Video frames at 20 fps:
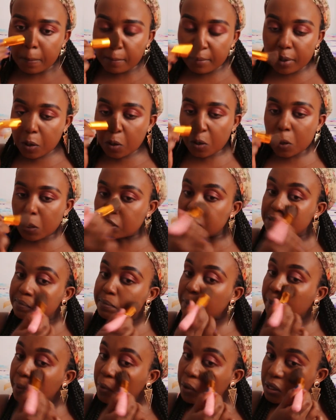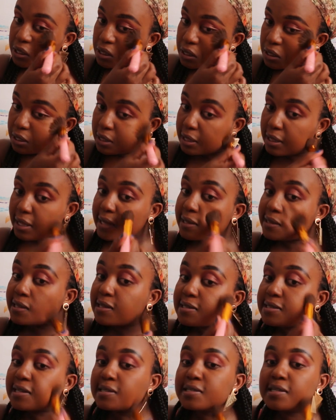Because people, like,
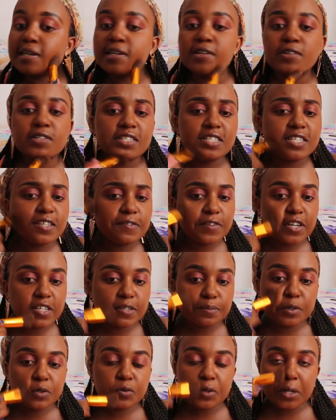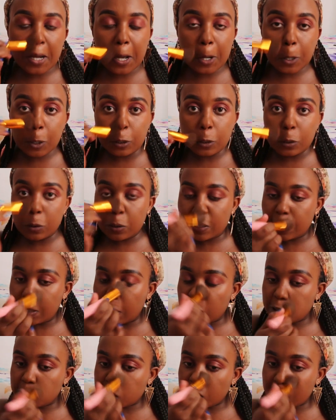there's such a huge difference between how you look
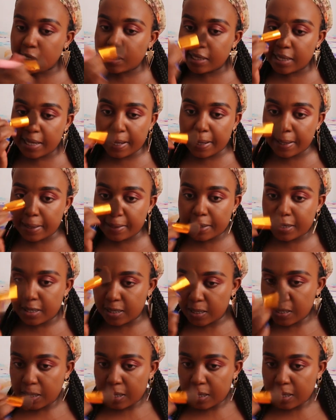naturally and